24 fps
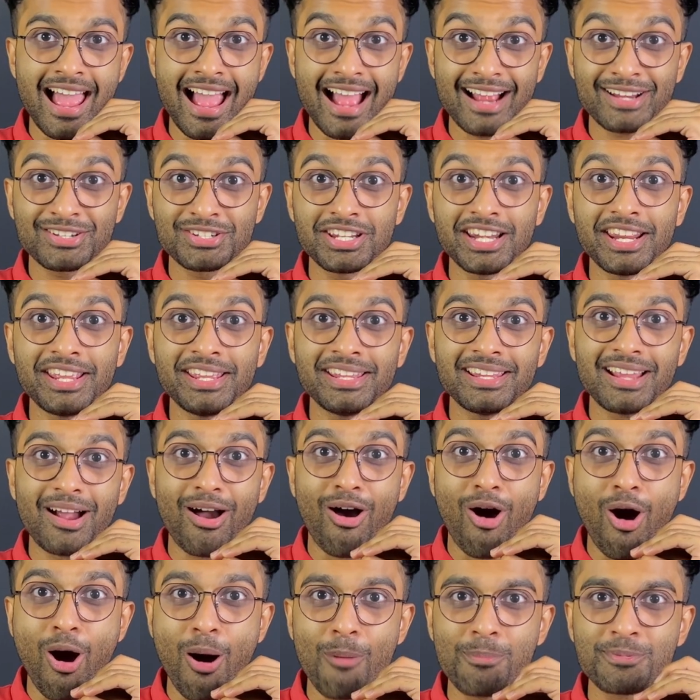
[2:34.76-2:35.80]

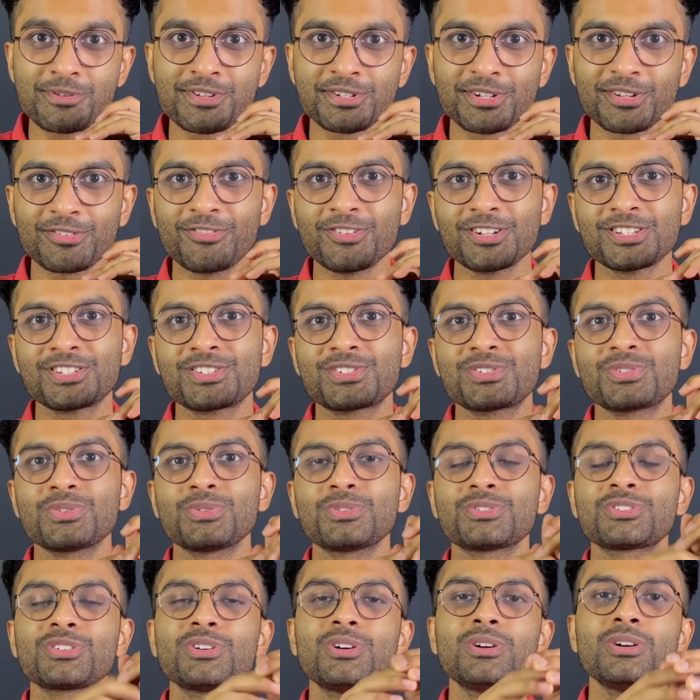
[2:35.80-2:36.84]
actually opposite of what's
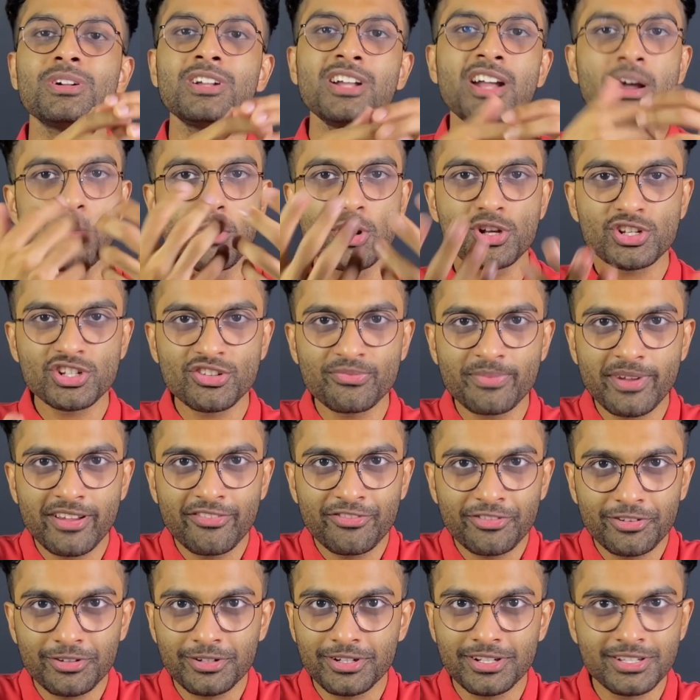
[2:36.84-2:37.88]
true. So most of my
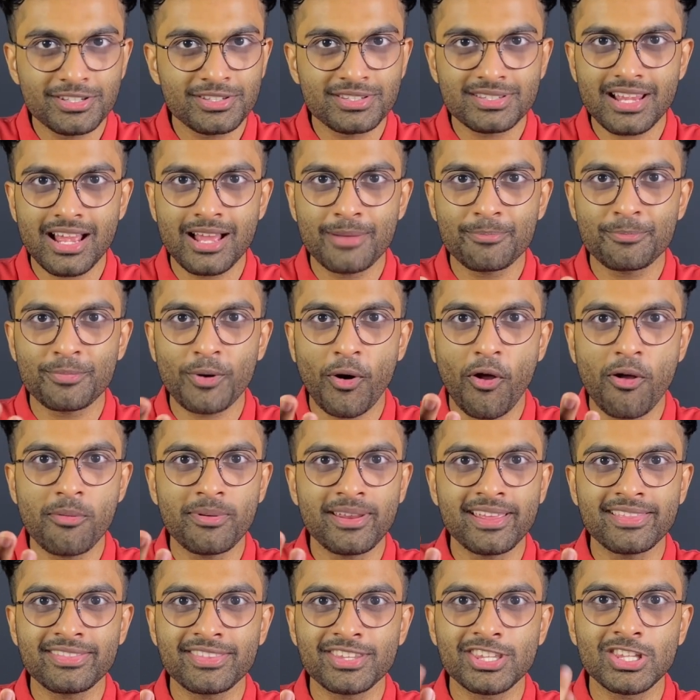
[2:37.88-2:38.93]
viewers are
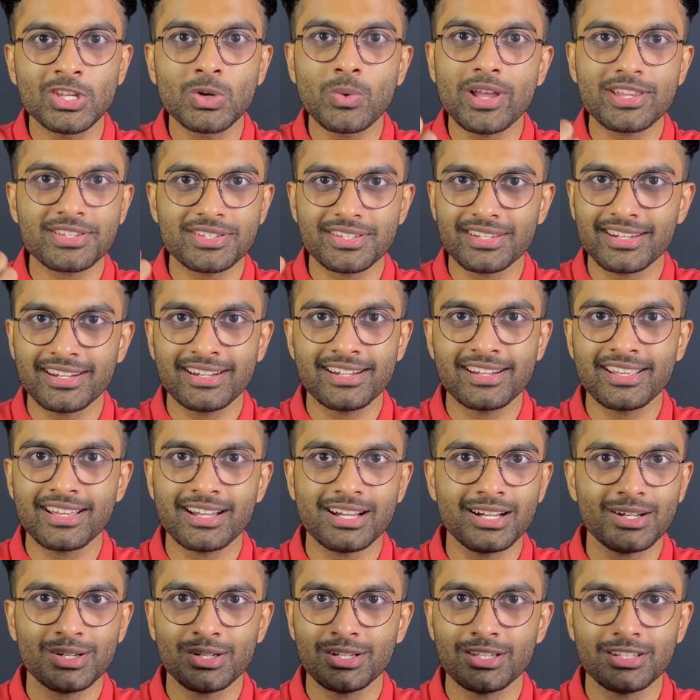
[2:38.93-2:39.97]
probably in the US or India
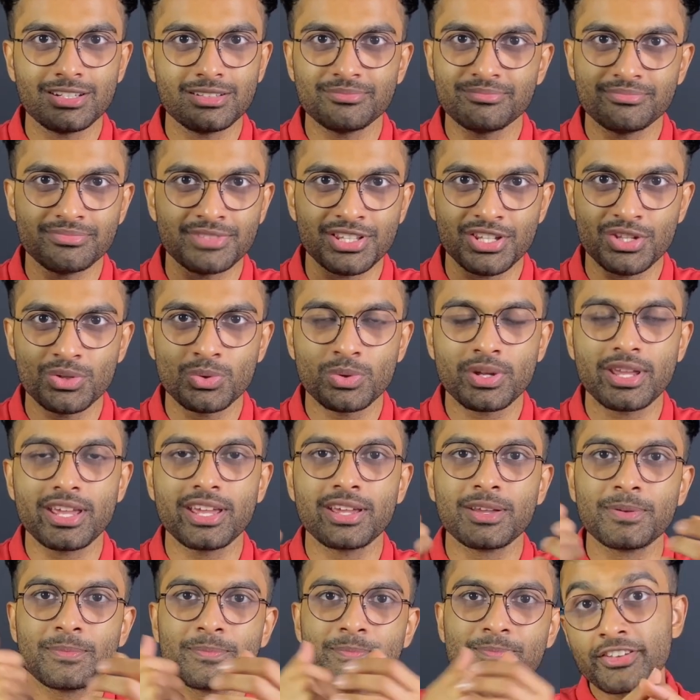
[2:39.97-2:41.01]
or the
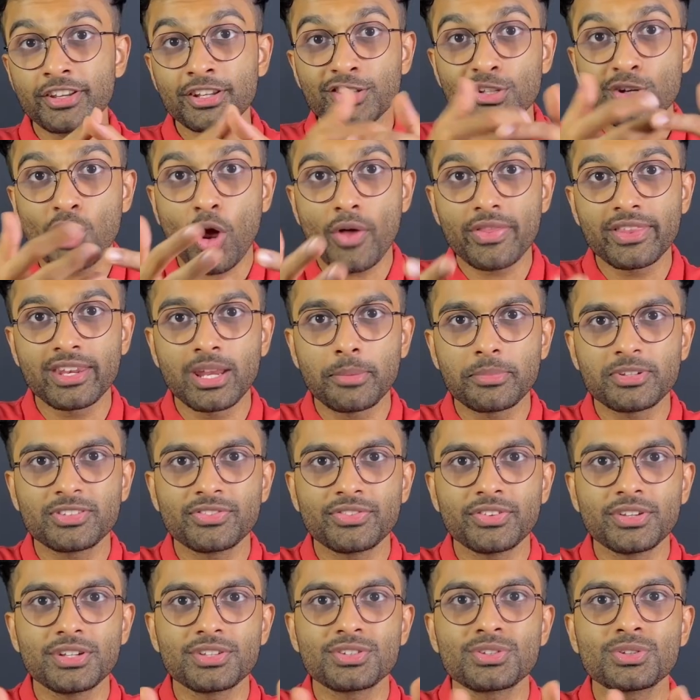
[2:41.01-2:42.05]
UK. We're in the northern
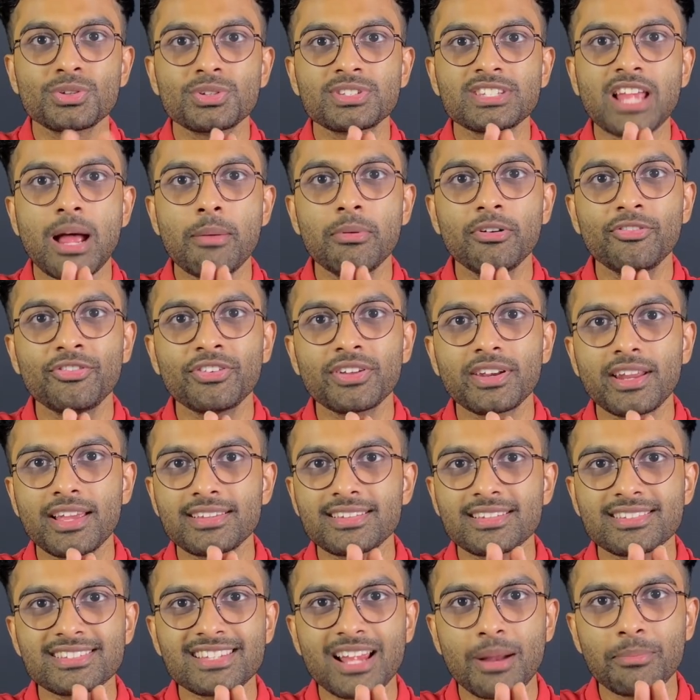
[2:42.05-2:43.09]
hemisphere, so summer for
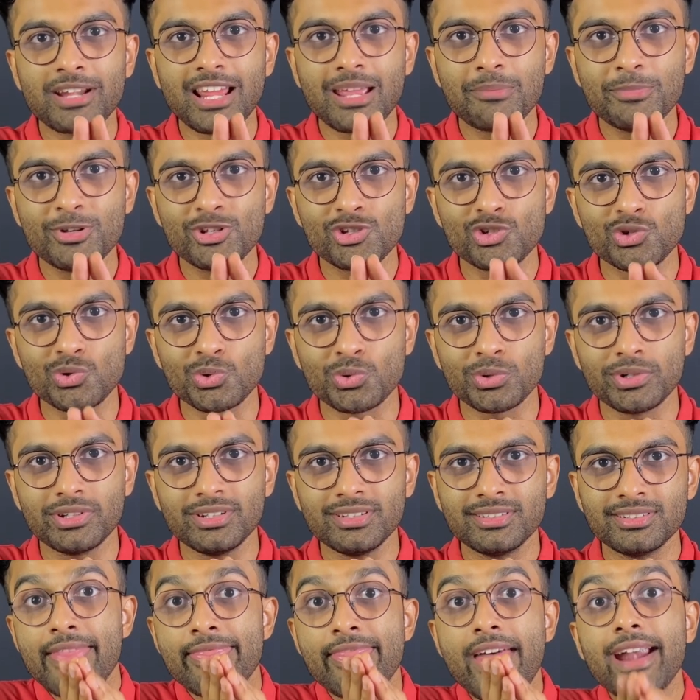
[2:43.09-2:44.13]
us is sometime in
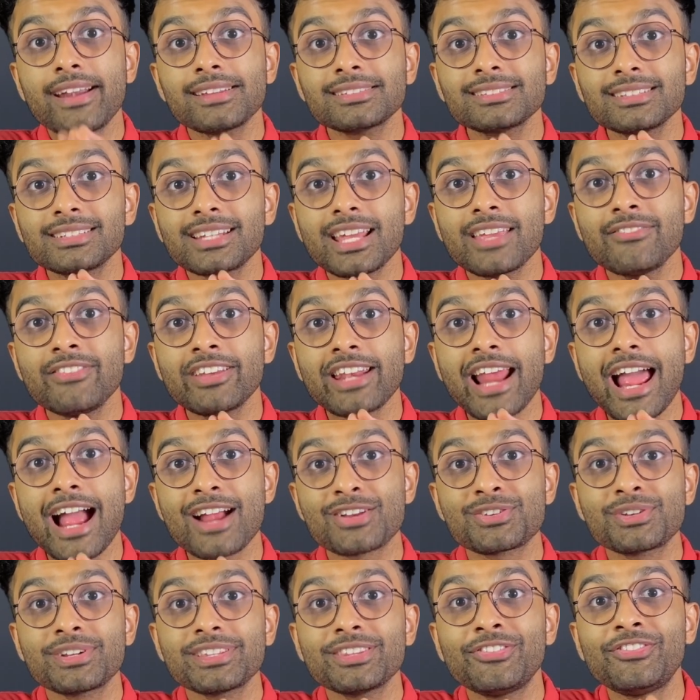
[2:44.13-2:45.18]
June, and that is the time we're
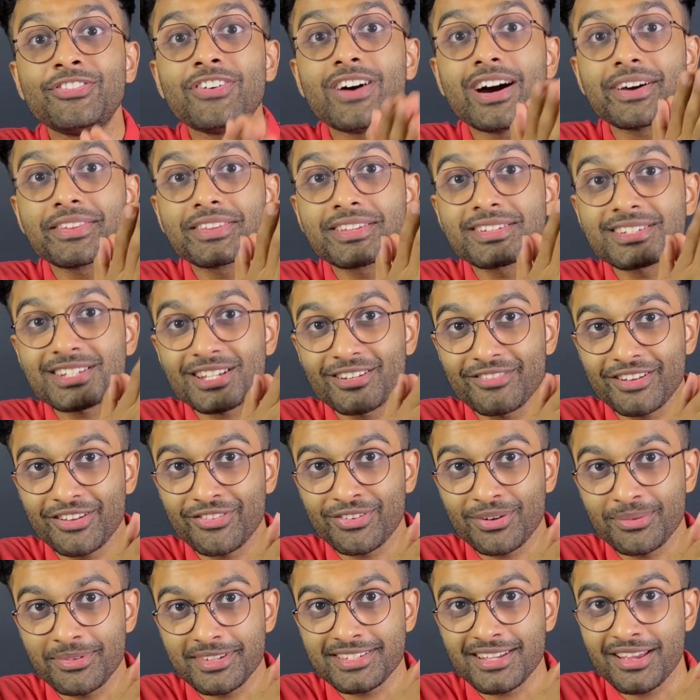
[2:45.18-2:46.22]
actually the farthest away
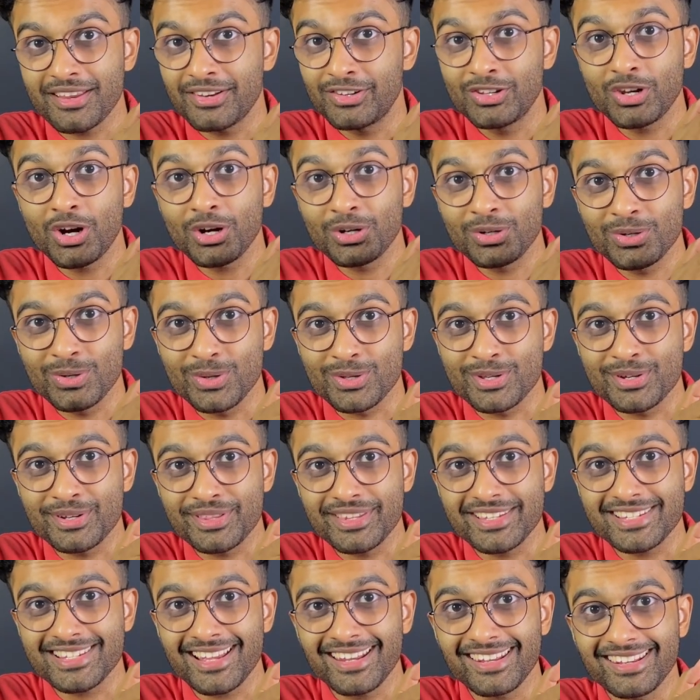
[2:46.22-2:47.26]
from the sun, not closer to
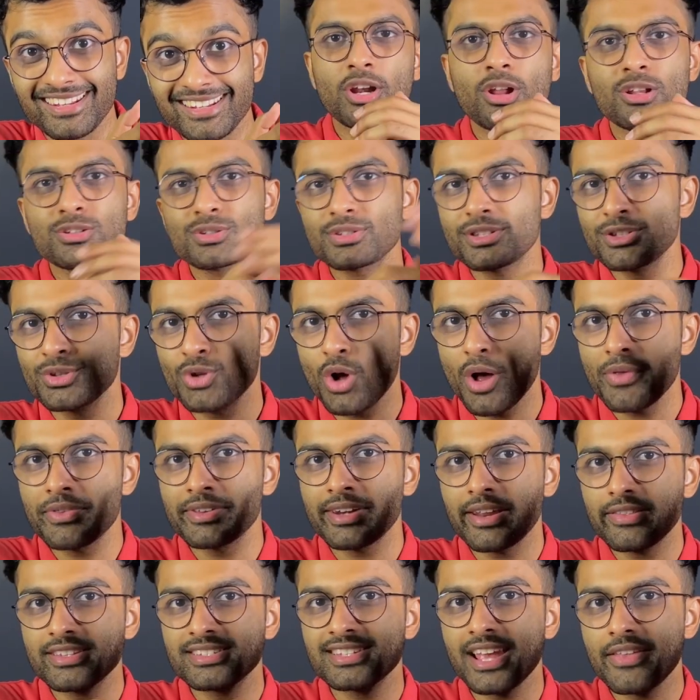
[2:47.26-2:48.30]
the sun. And also the
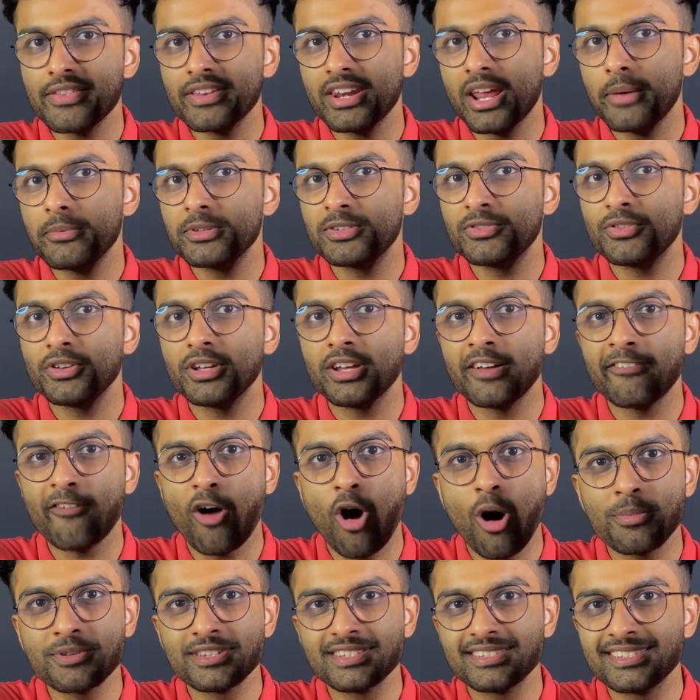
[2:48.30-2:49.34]
northern and the southern hemisphere have
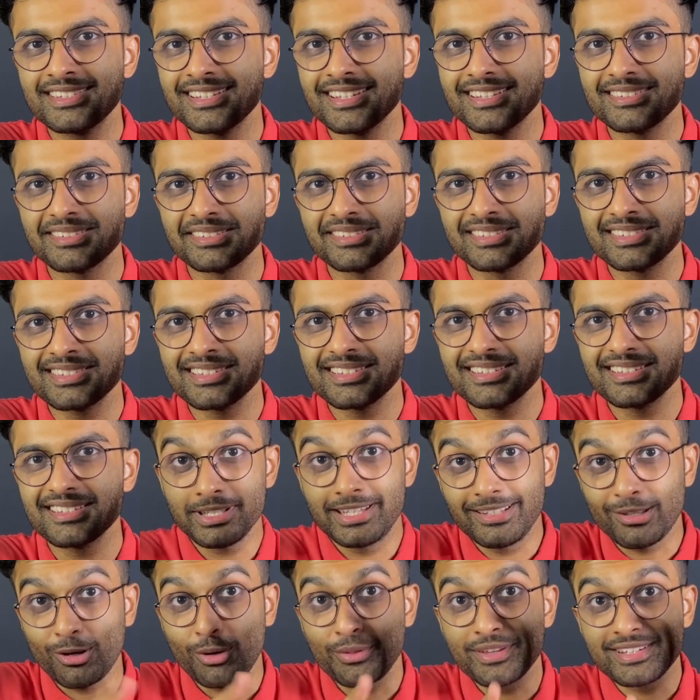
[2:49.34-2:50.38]
opposite seasons, but
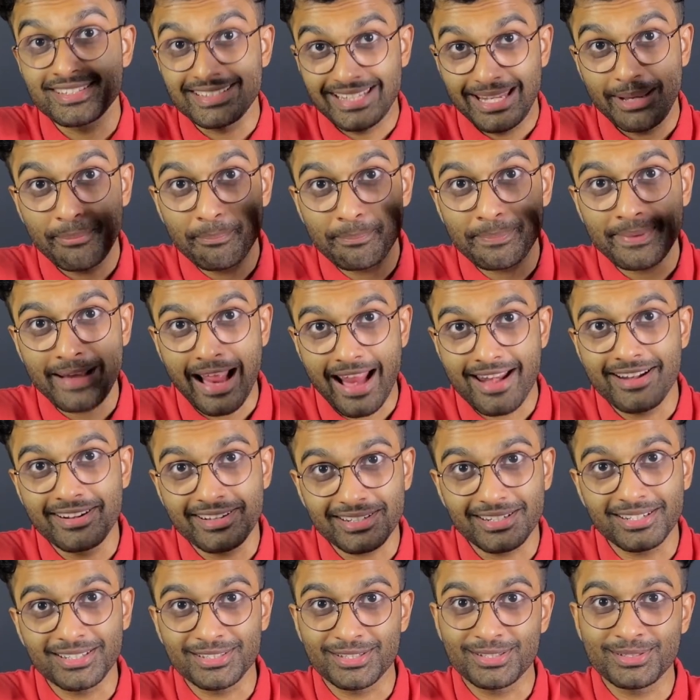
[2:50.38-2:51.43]
they're on the same planet
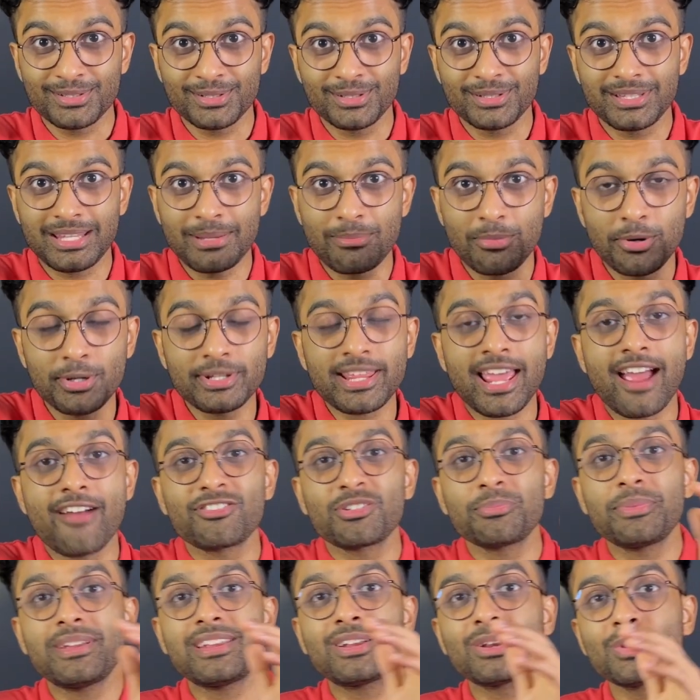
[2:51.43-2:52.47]
Earth, so they both have
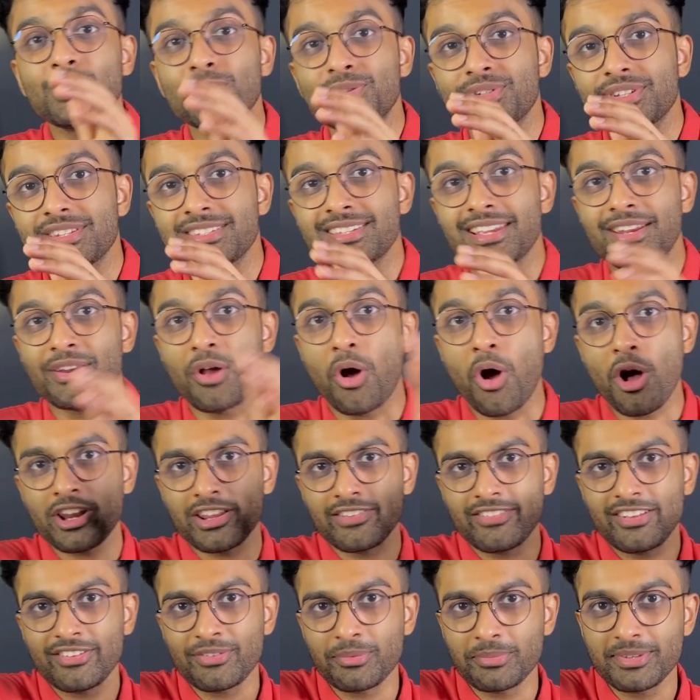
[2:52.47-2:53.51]
to be close to the sun or
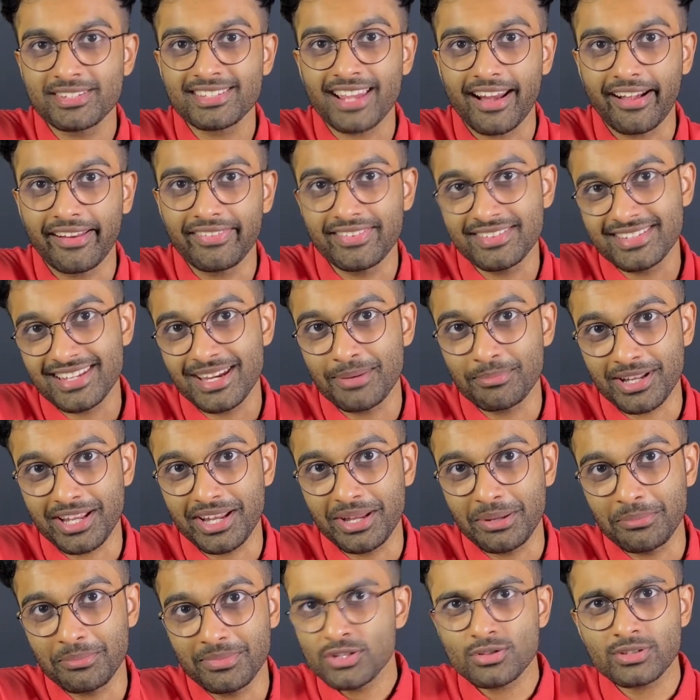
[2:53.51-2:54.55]
away from the sun at the same
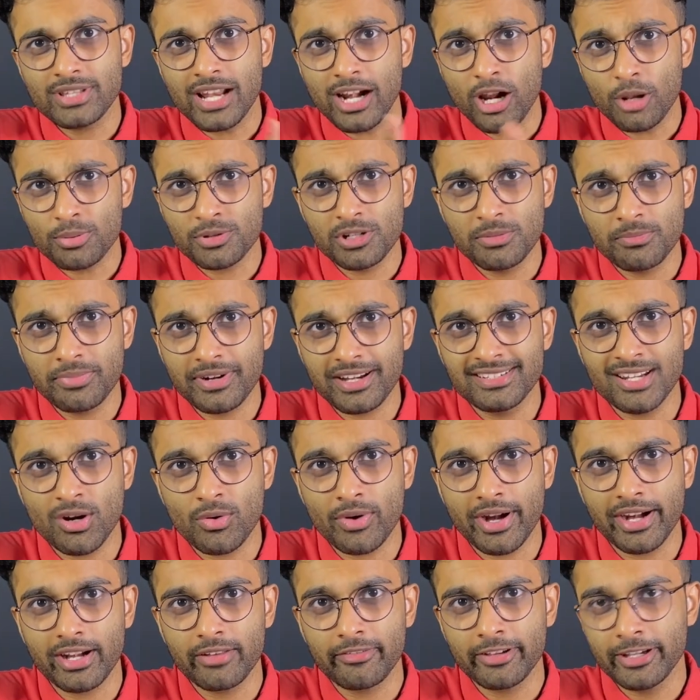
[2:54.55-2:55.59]
time. So that option breaks
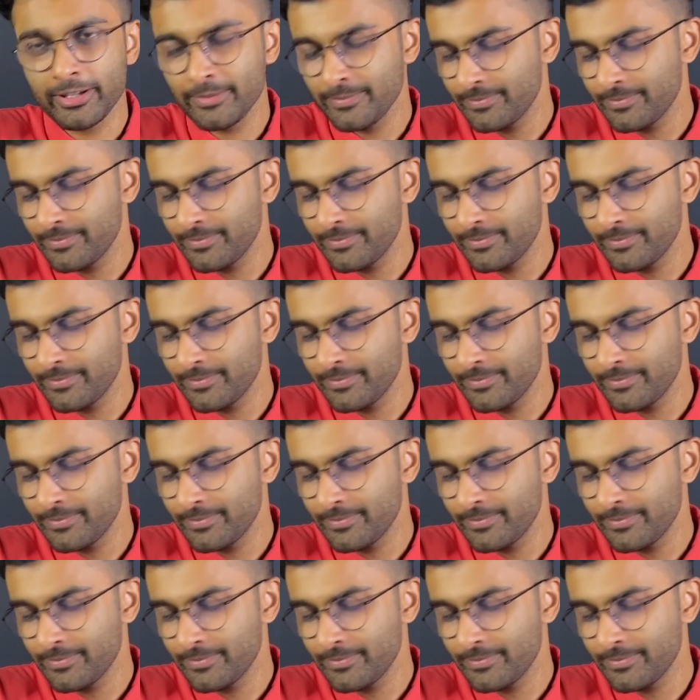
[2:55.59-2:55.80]
down right away.